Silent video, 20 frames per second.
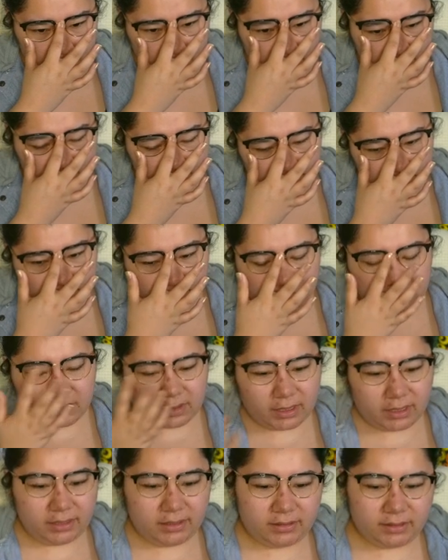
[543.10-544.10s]
And you know what?
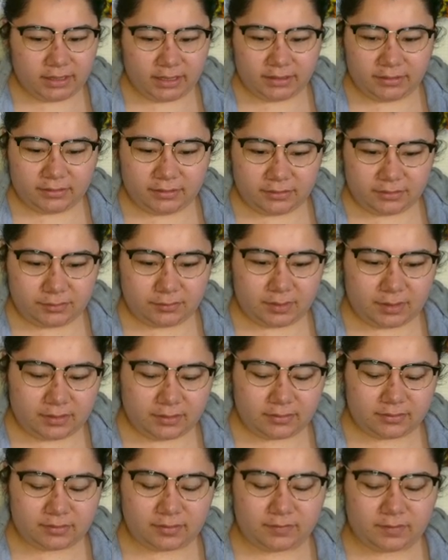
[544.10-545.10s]
I like the
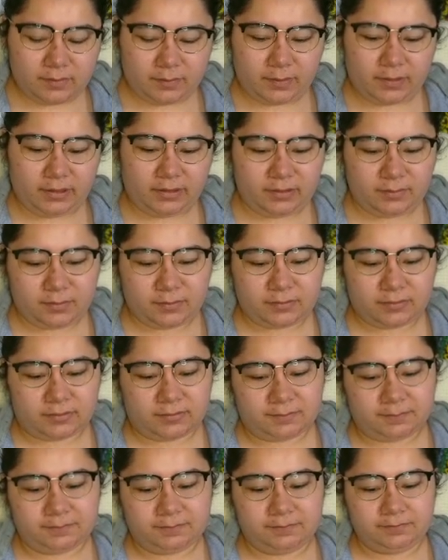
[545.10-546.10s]
sweetness of the pineapple.
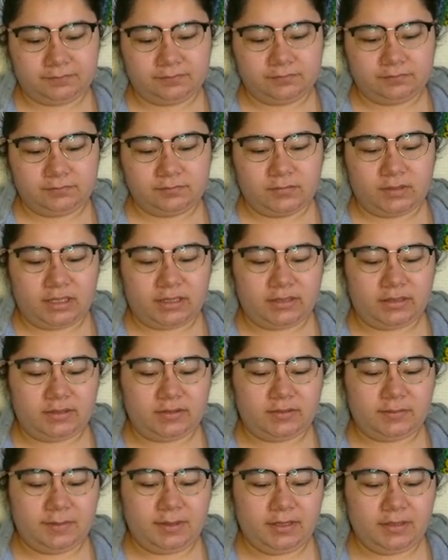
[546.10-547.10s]
I think
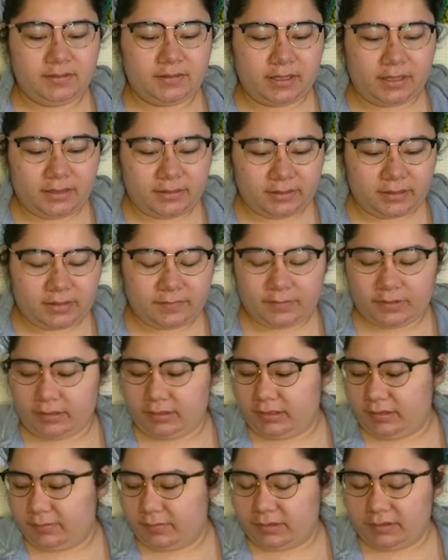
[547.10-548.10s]
it's because I love a
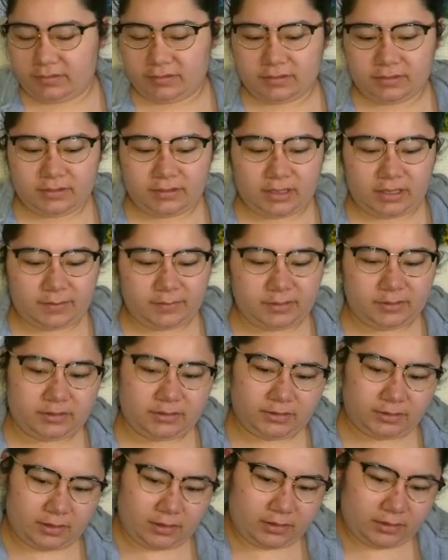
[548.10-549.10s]
honey mustard. I'm a
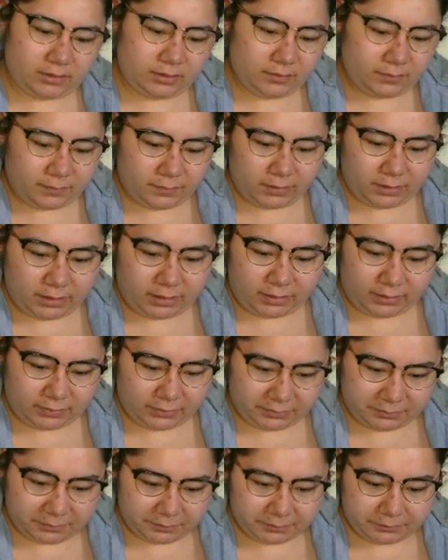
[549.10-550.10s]
sucker for, like,
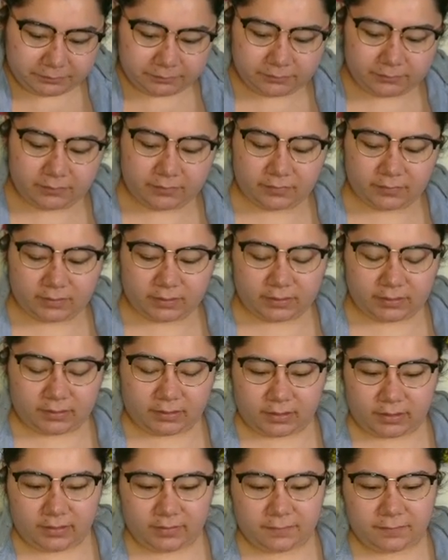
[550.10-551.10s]

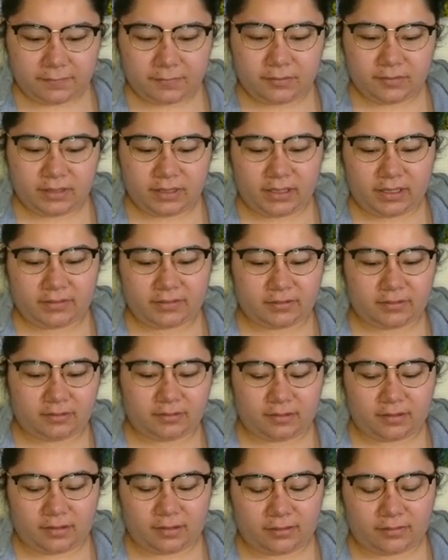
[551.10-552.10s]
any food that has a
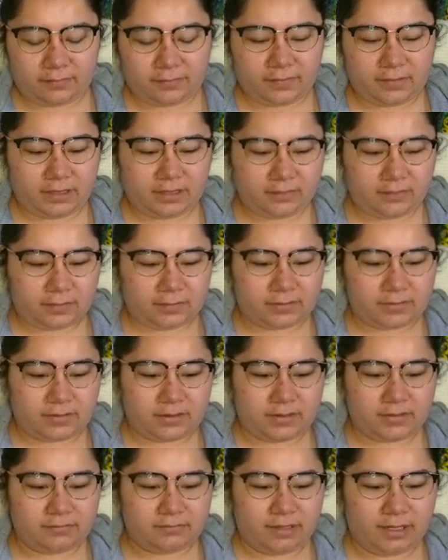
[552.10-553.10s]
lot of flavors.
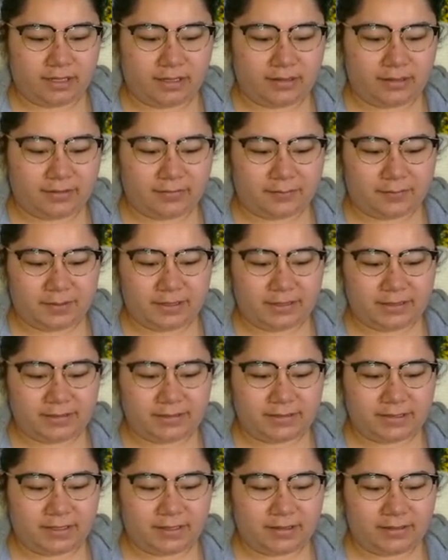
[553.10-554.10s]
That's why I love
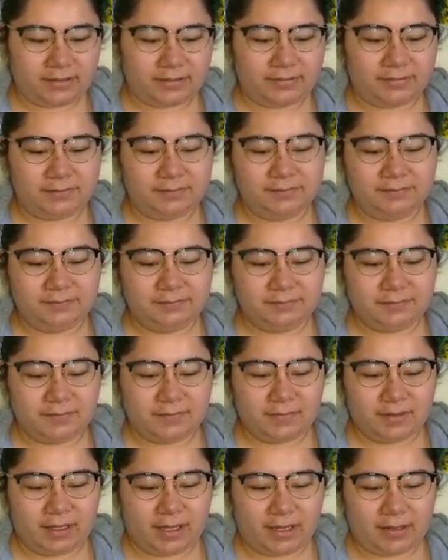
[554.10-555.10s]
pizza
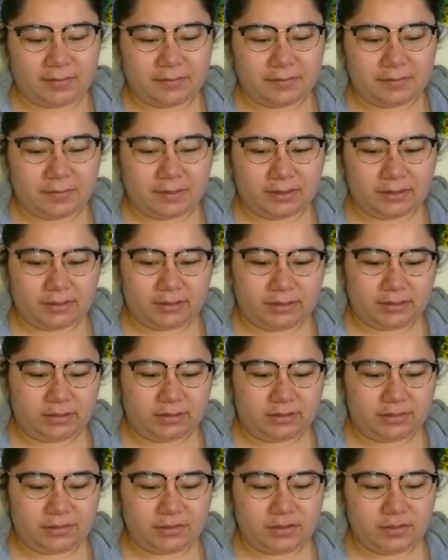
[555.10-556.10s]
hamburger
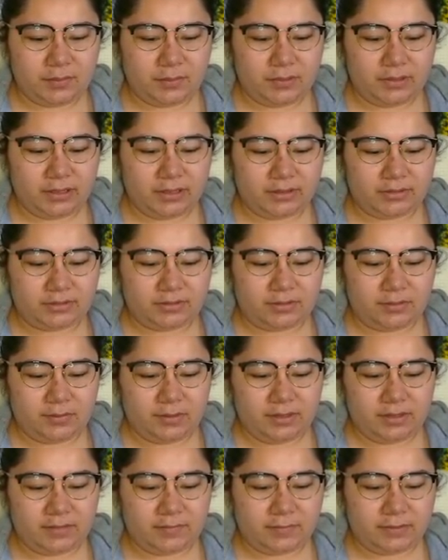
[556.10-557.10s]
because you can put like so
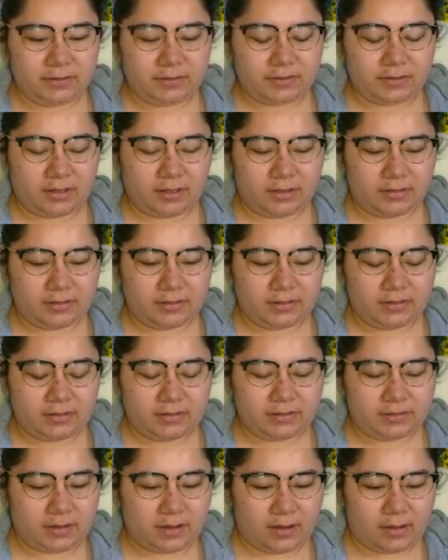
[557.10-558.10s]
many different sauces
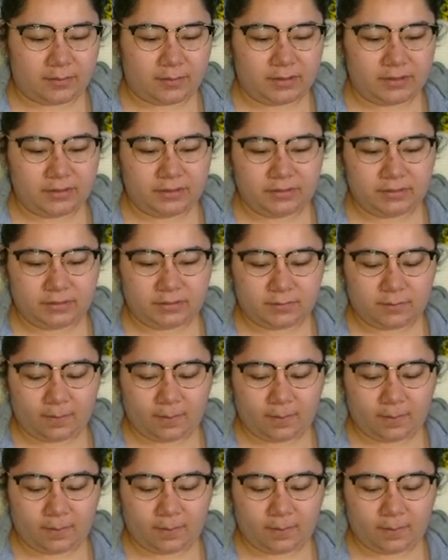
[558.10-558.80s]
and toppings.